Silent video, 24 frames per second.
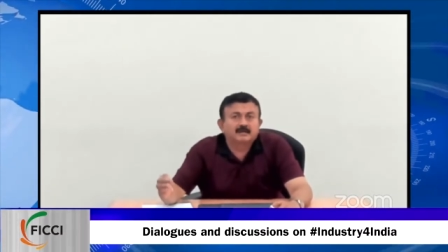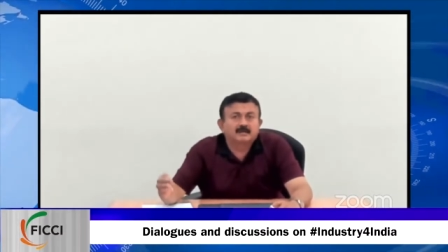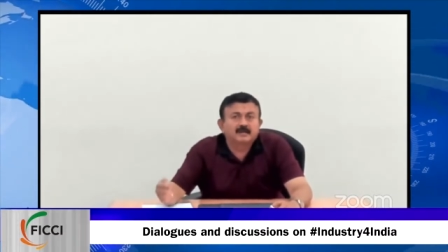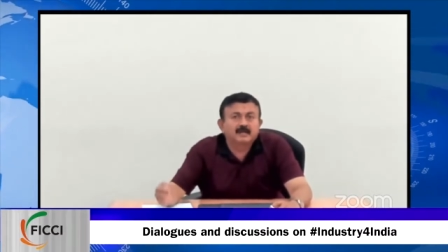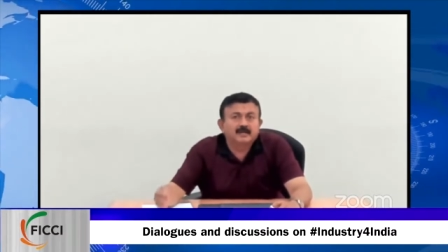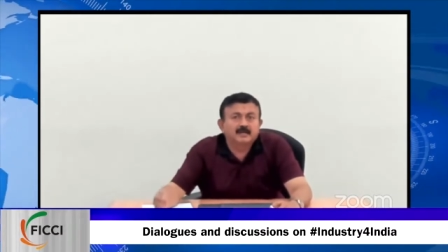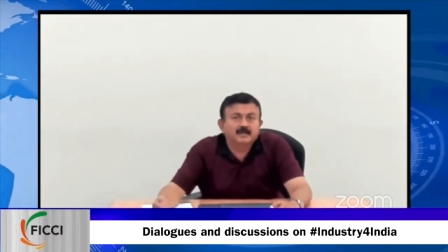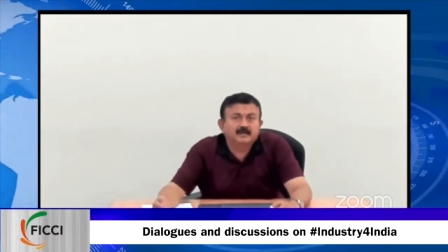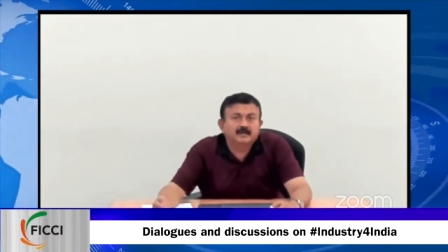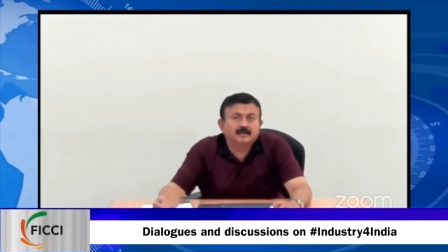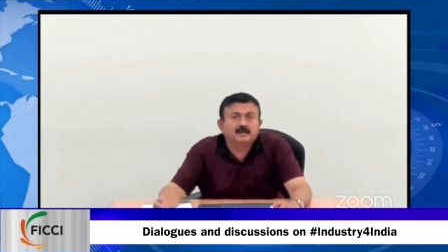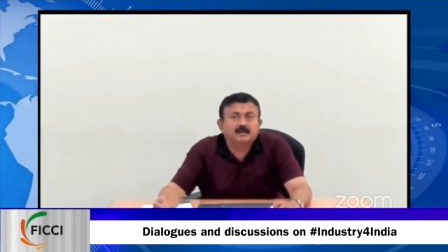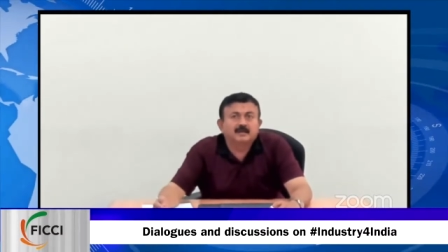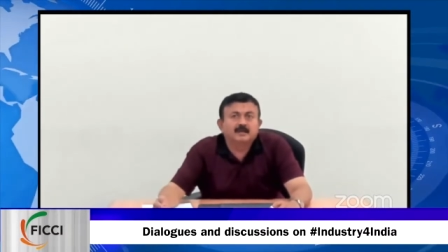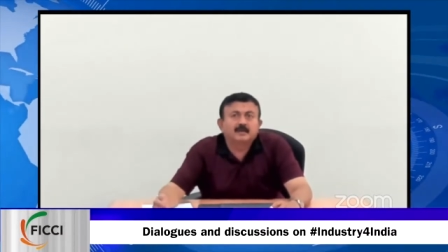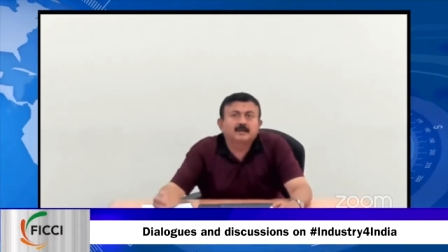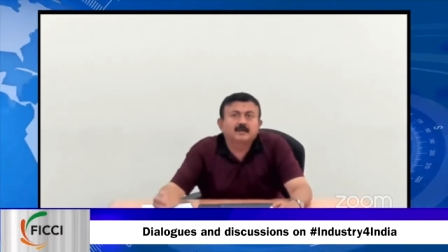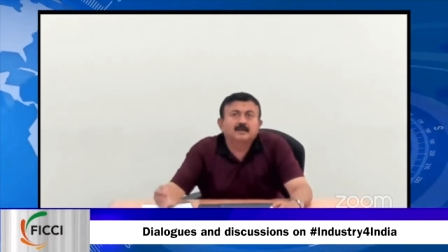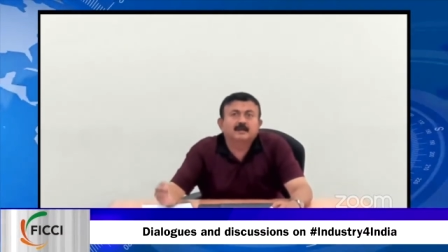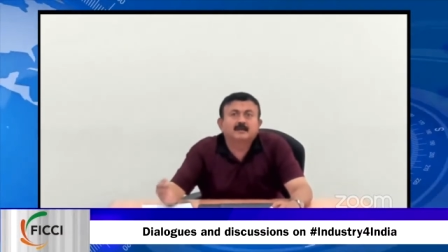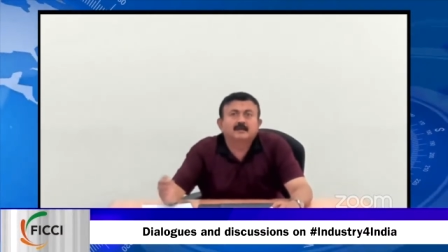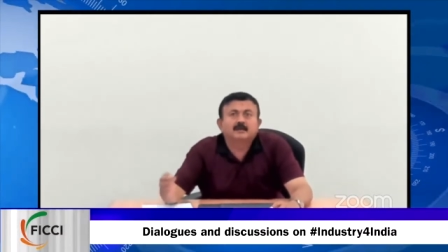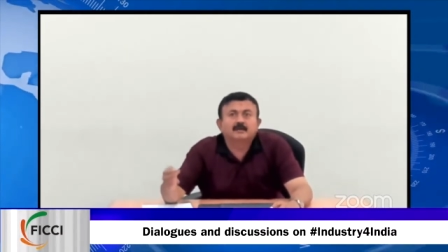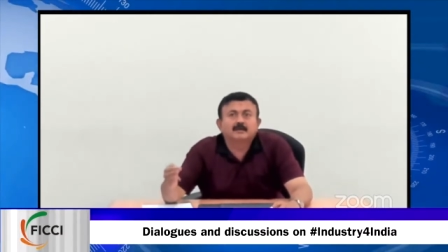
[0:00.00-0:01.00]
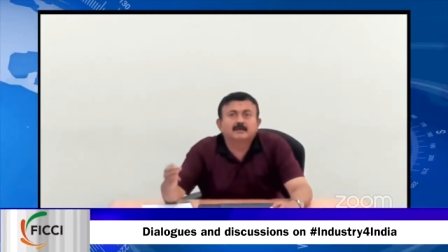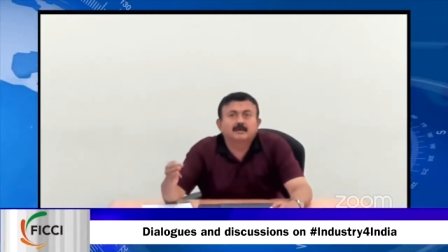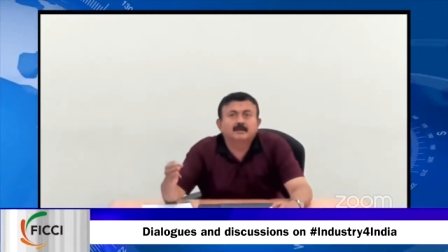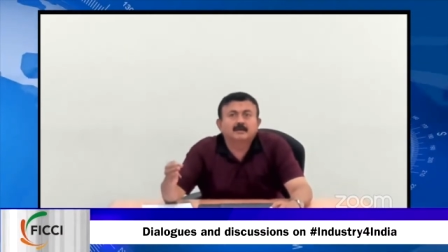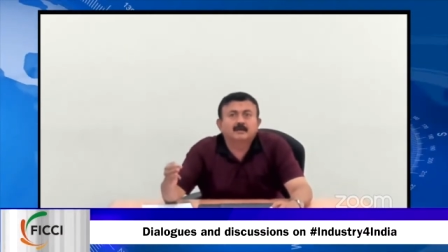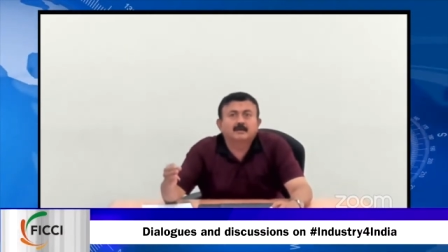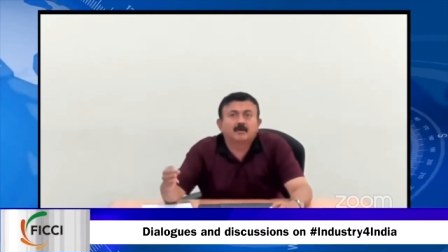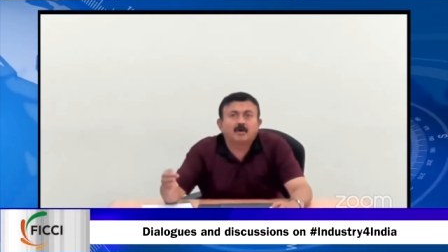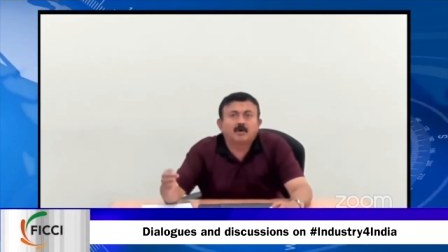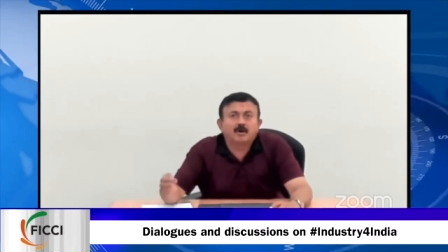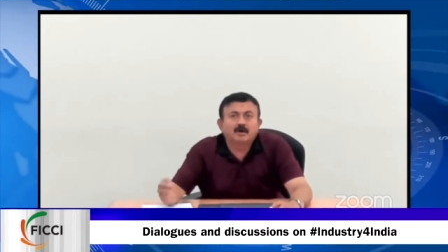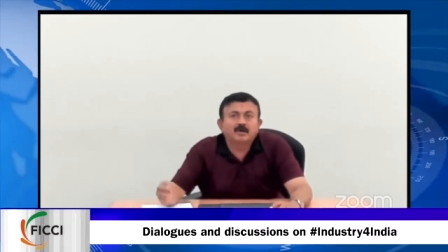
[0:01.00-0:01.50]
treated
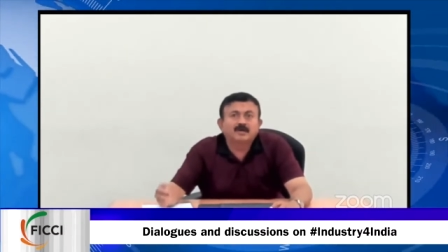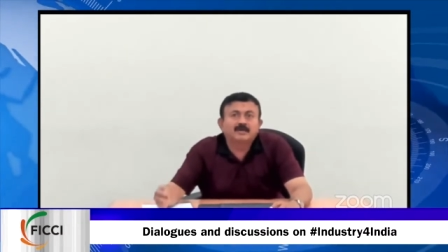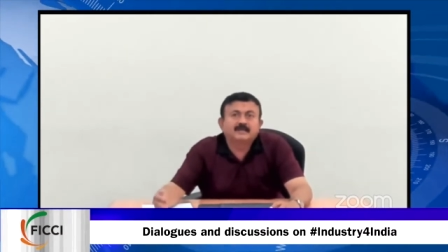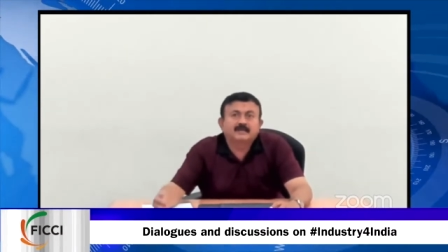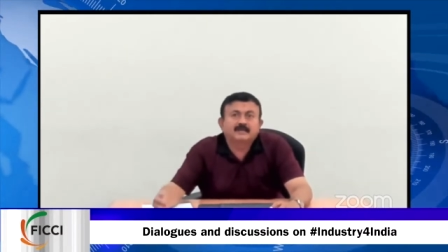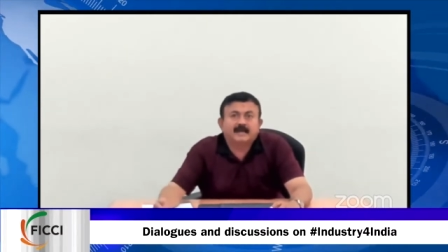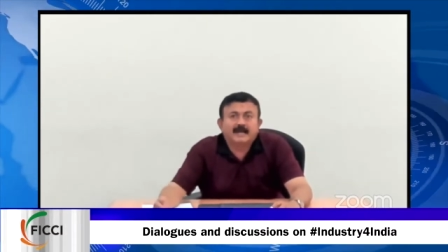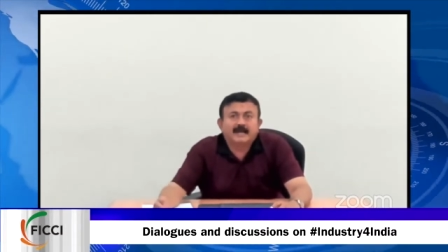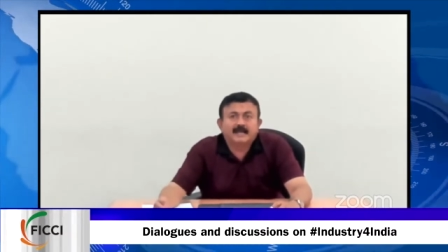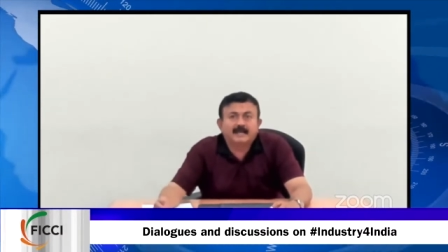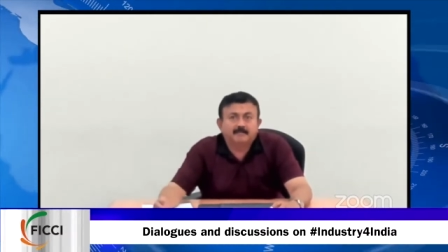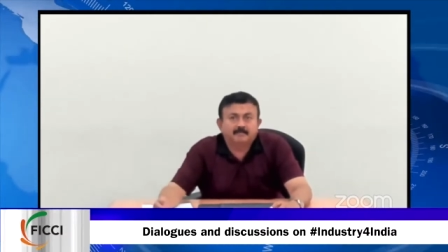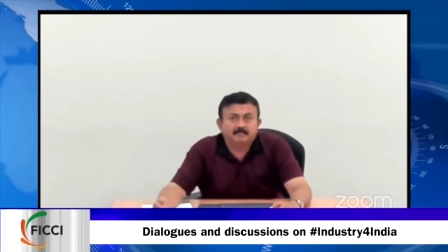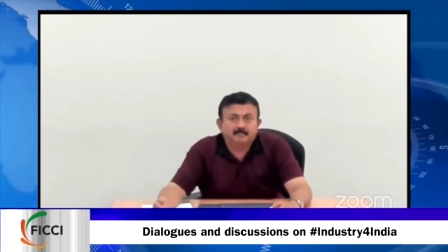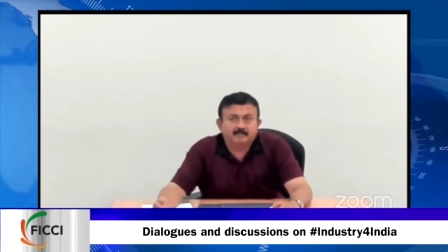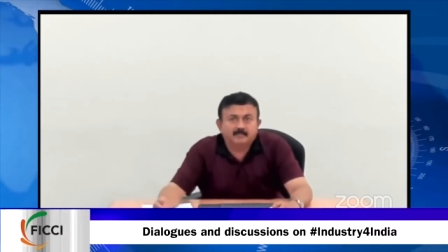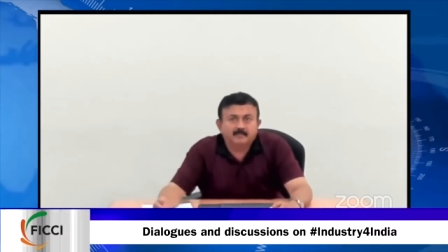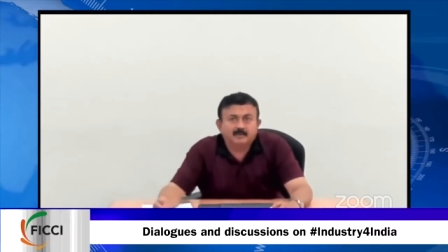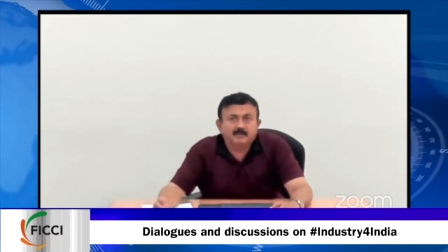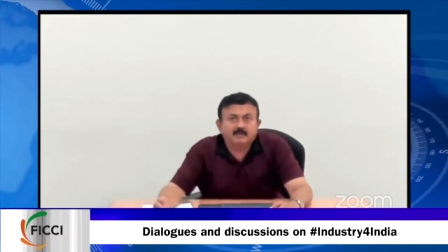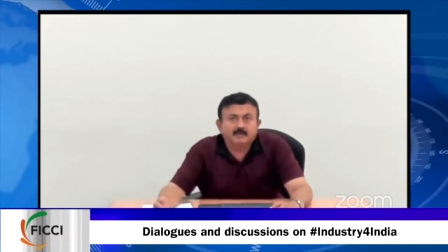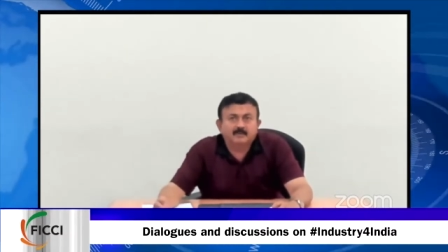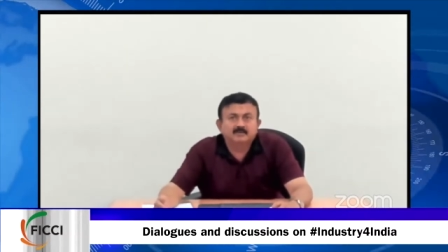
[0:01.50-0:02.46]
uh, on time,